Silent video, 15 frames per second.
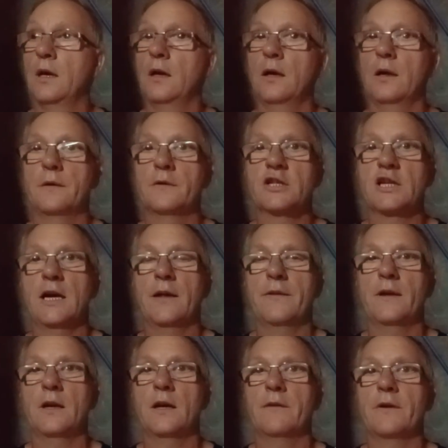and sat
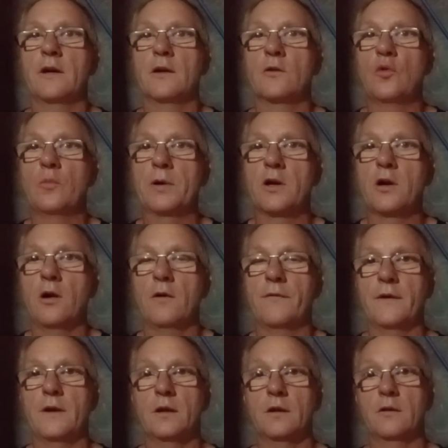there having a cup of
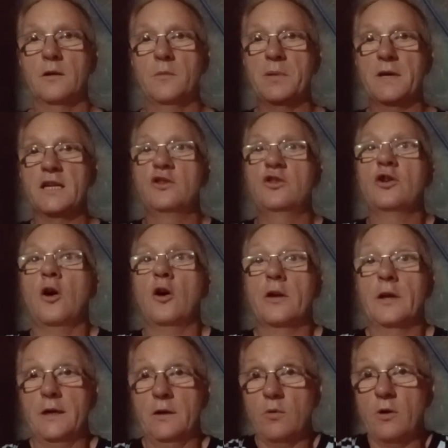coffee. They're a big dog,
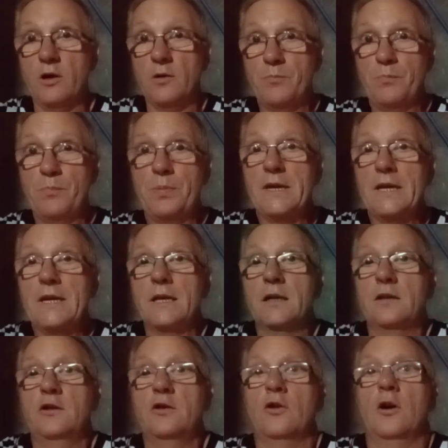and he were a
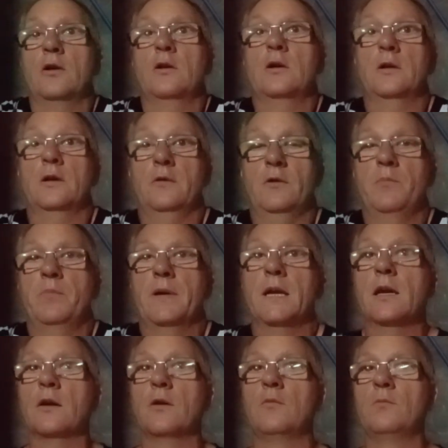big dog, he were a big
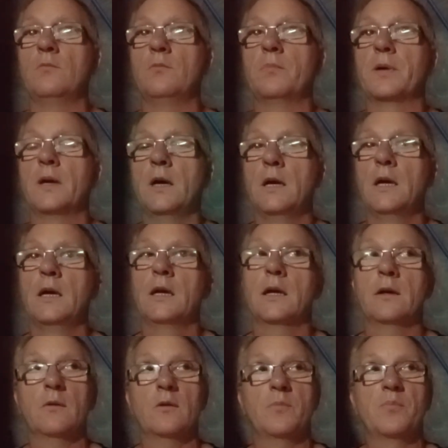lump.
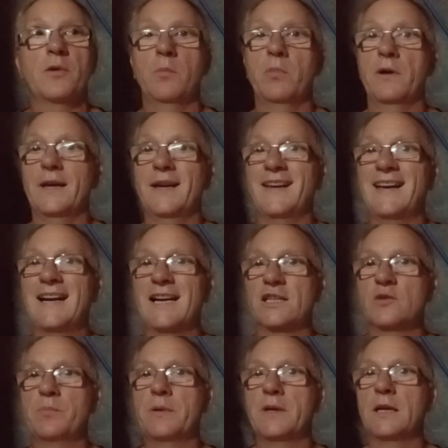He were probably
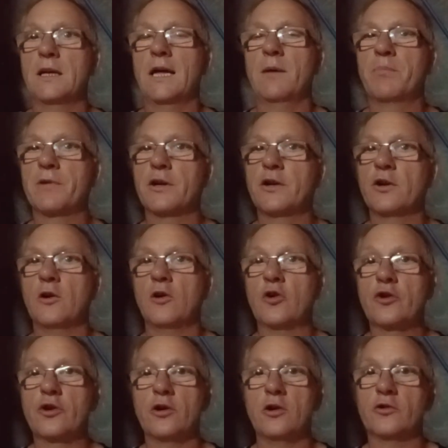Aspin,
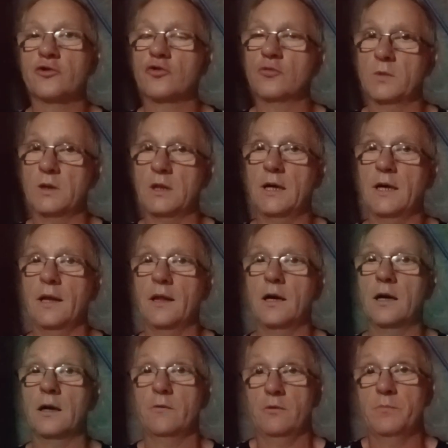Labrador cross, something like
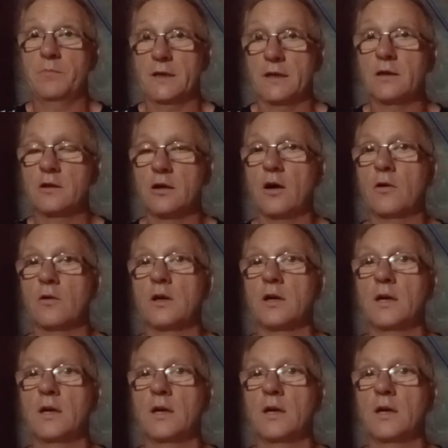that. He were a big dog,